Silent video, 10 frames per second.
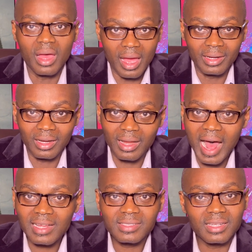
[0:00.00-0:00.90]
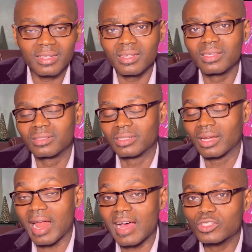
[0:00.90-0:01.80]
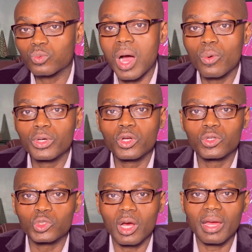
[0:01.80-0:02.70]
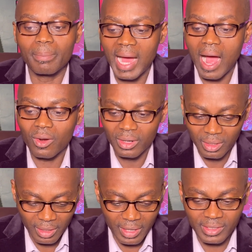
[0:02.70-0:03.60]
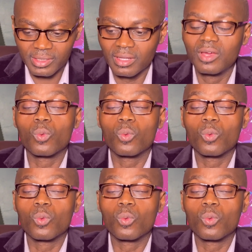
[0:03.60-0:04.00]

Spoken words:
And the last one we're going to talk about is